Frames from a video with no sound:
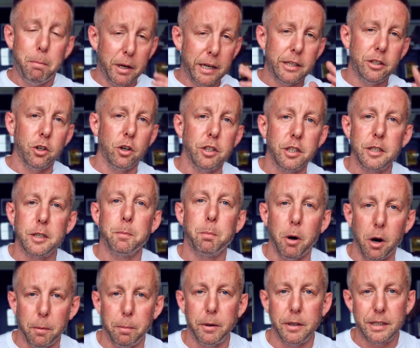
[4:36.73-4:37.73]
it does its
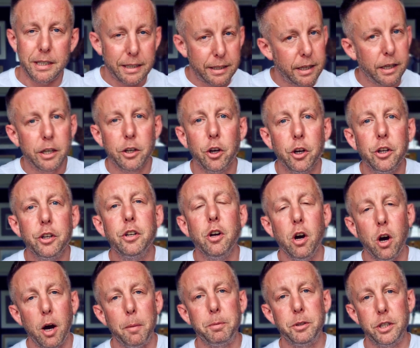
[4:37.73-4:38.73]
purpose. It's a good
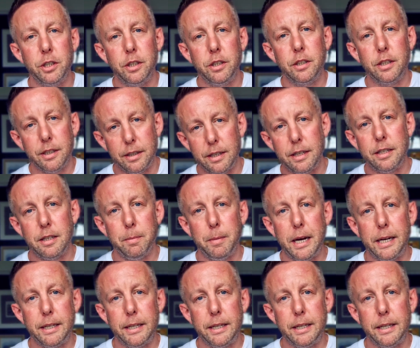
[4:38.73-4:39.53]
option to systemize